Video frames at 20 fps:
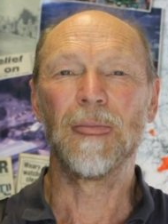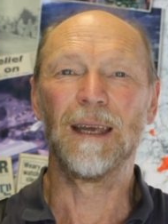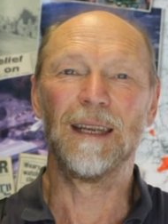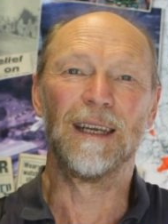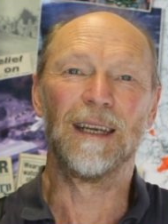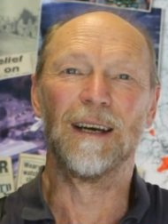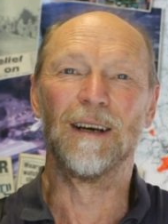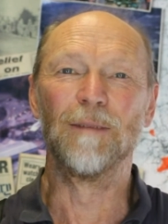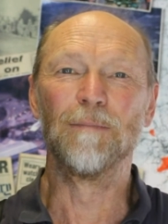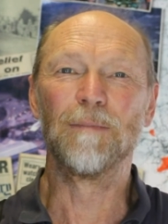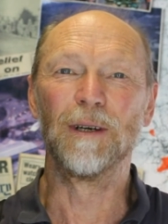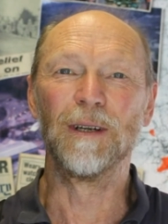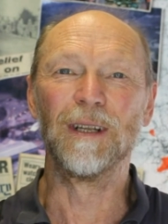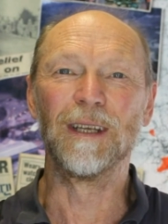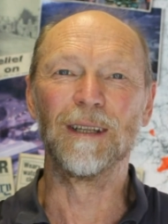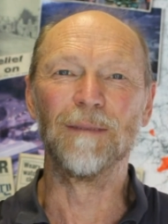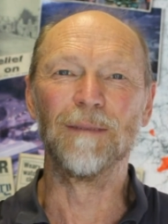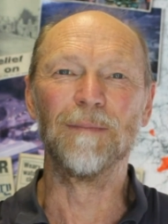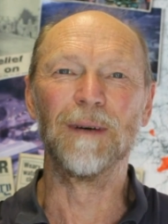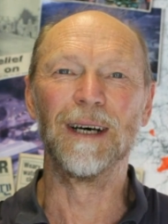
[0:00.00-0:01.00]
you know, and
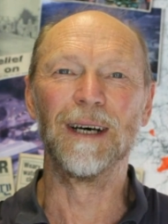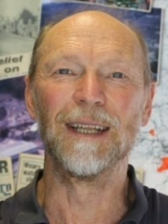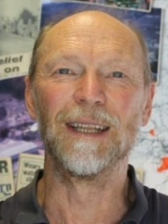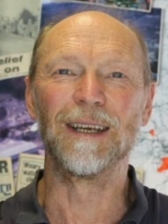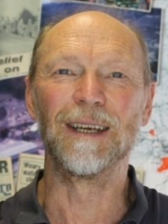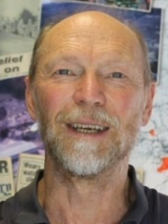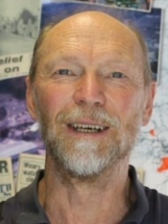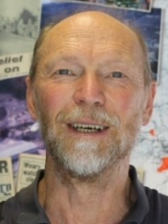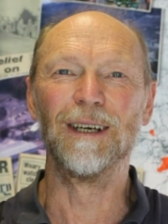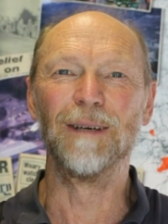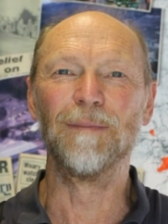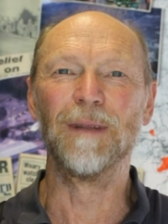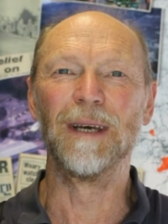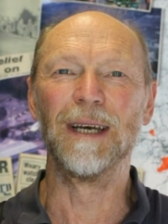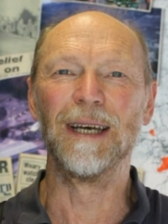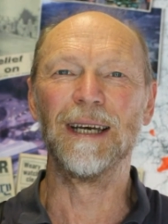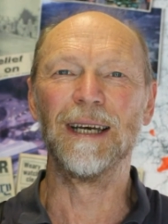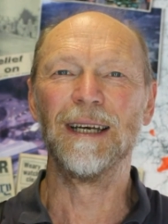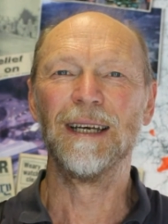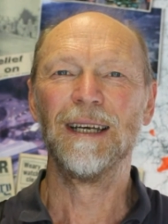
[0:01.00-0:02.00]
putting them by the curb
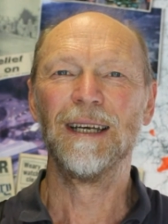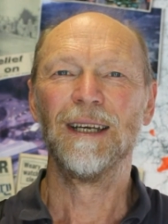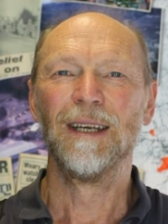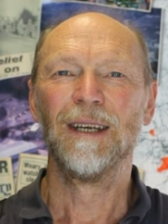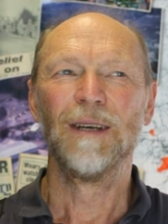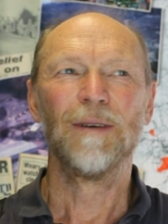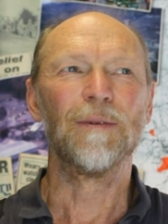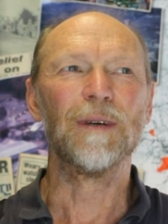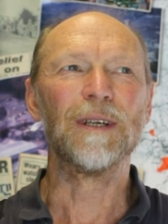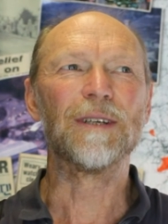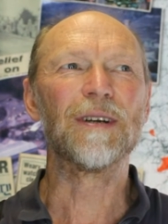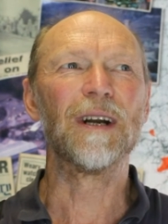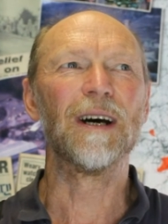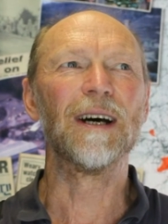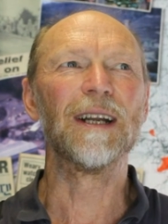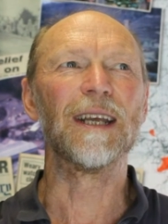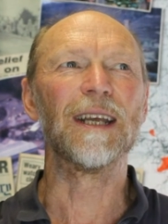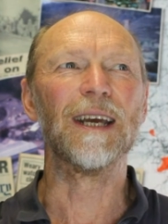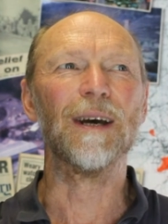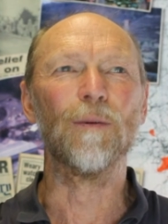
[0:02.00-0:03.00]
there. We
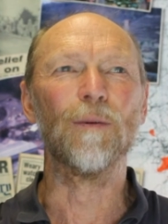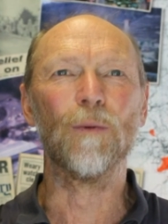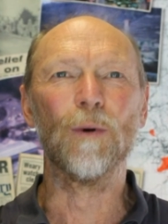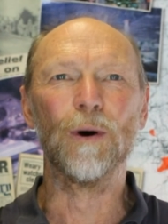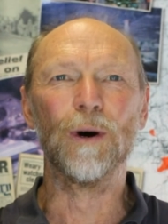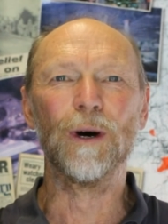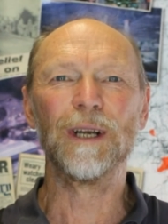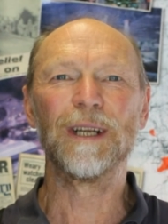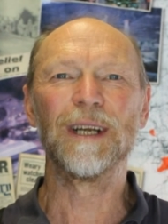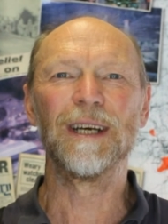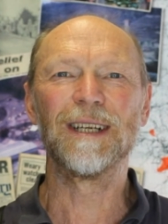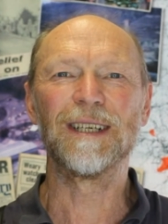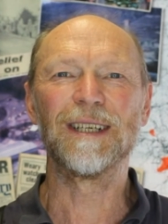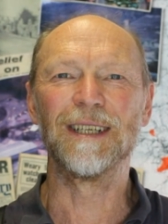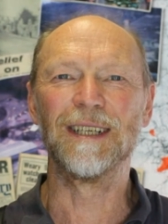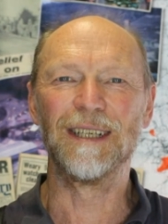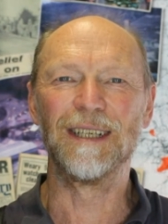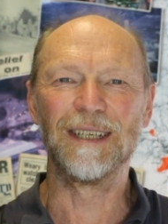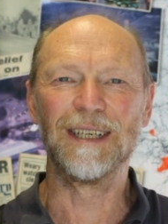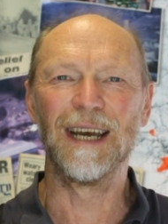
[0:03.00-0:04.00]
tried to get water
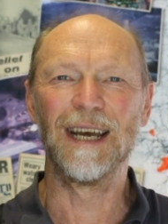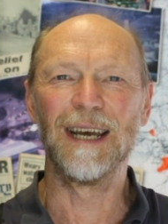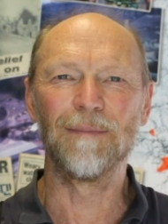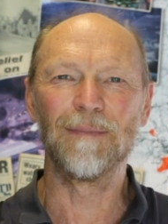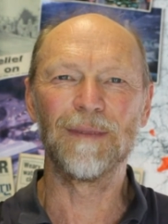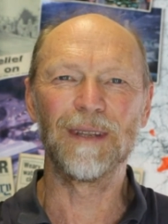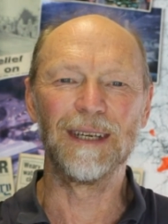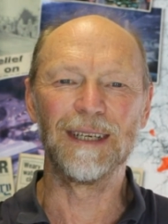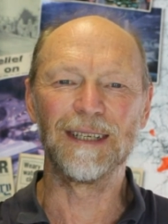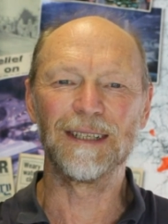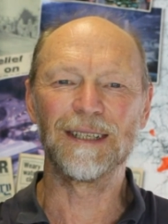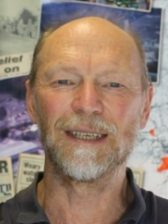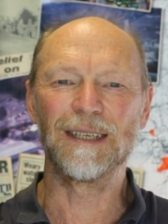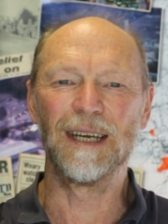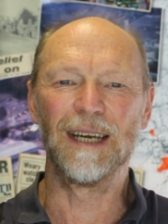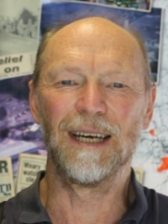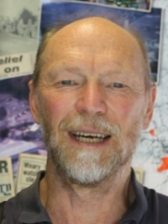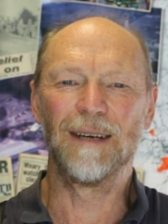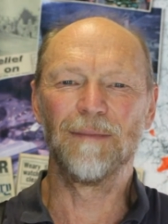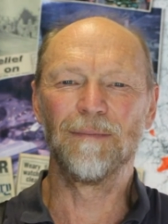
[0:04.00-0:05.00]
to damp things
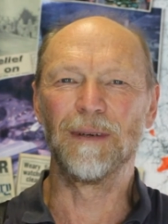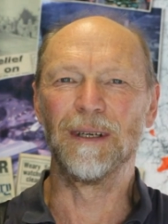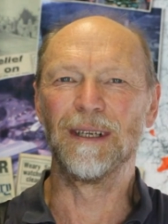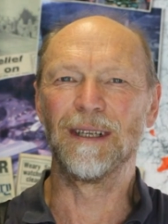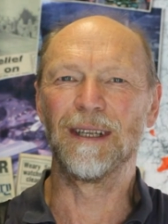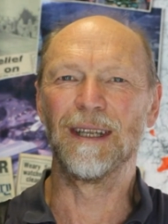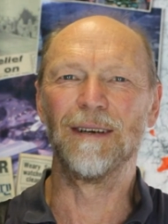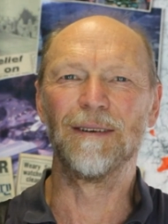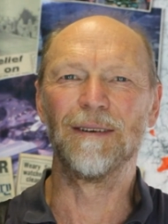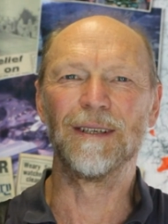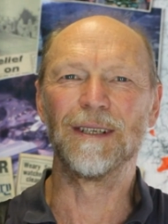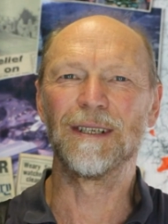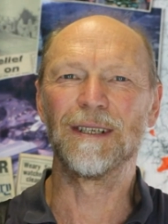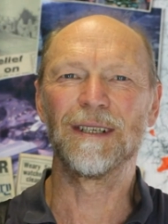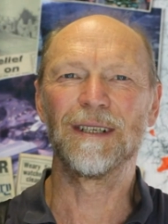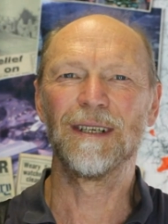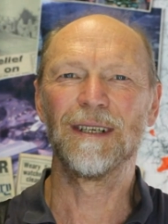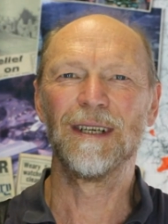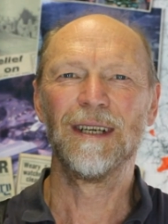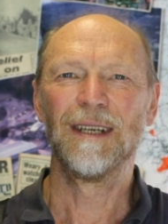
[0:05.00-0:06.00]
down, but there was
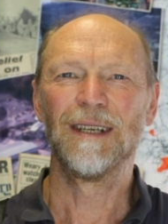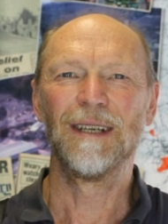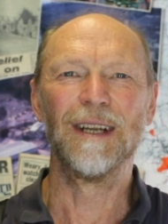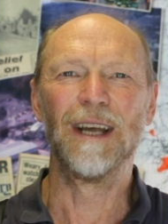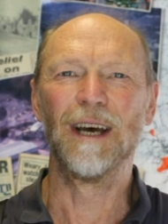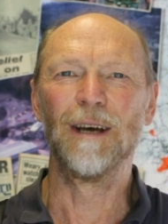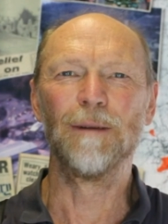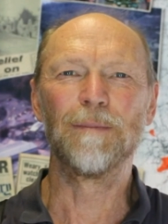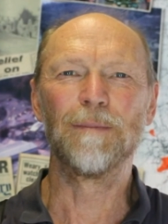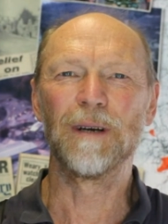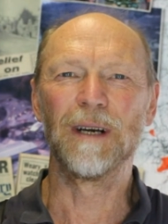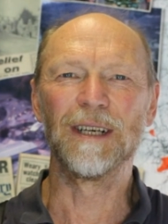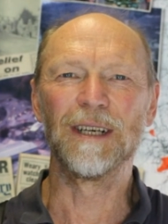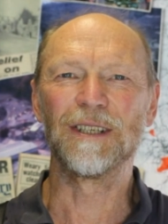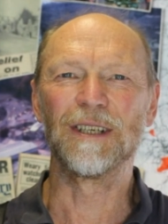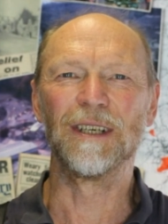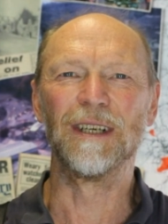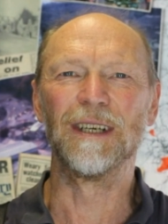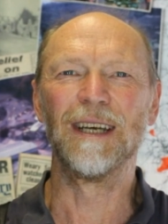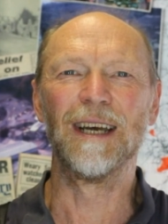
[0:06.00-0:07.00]
no
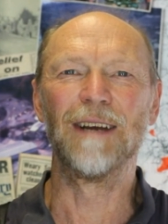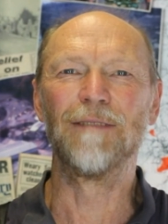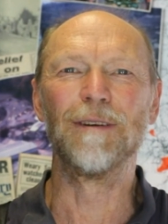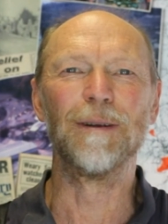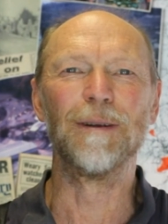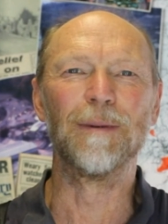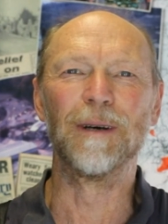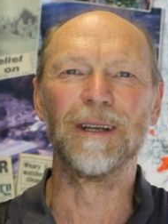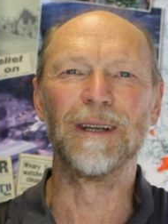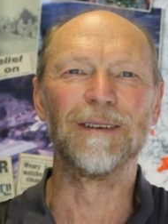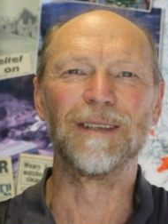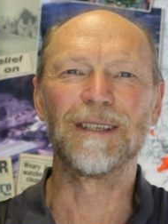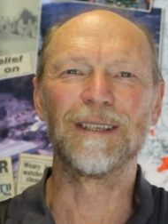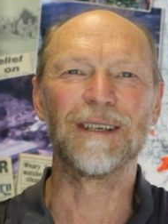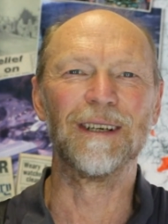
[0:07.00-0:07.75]
pressure. Everybody was